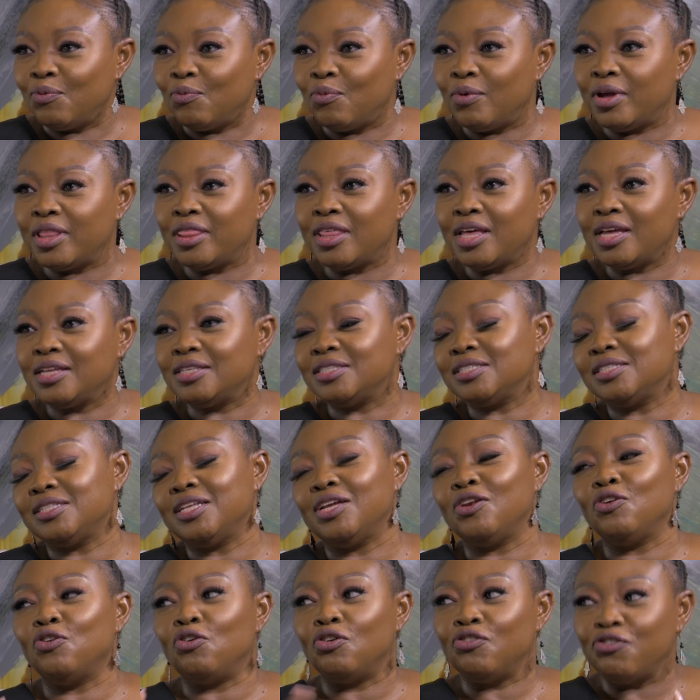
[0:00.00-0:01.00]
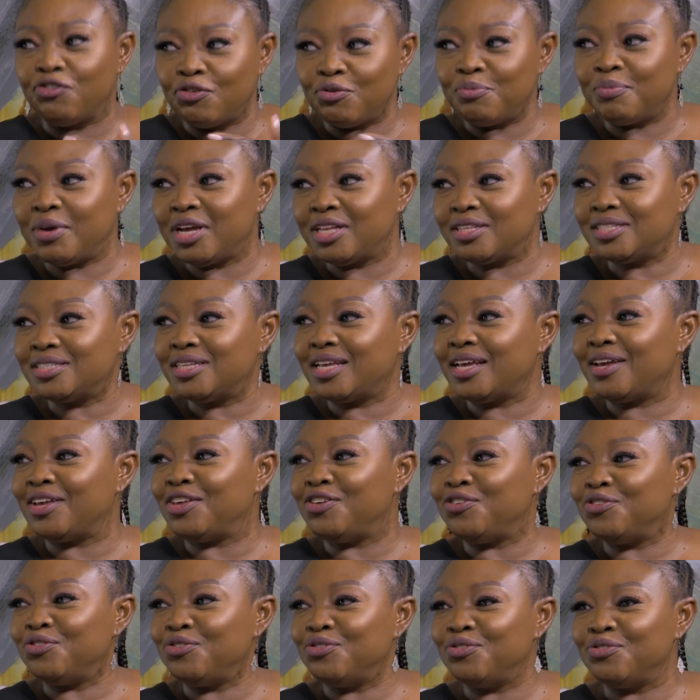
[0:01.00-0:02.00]
whether it's the laundromats I
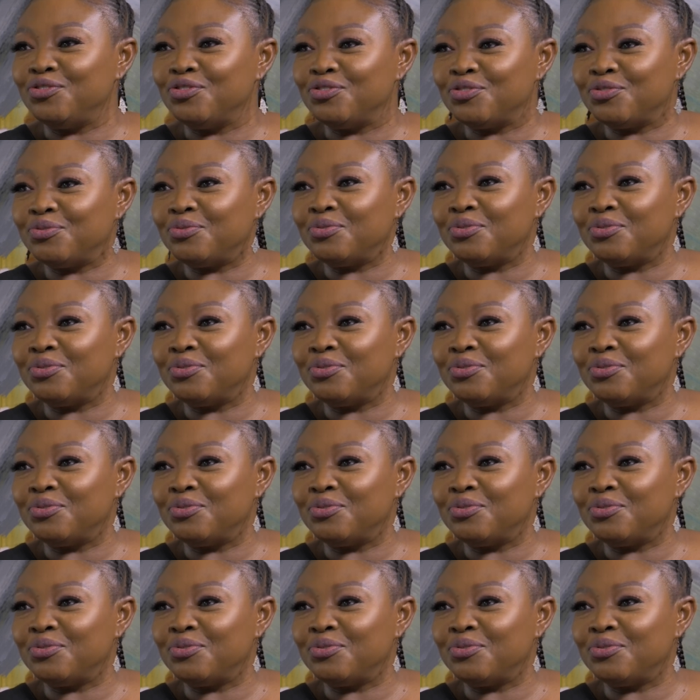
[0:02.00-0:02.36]
use,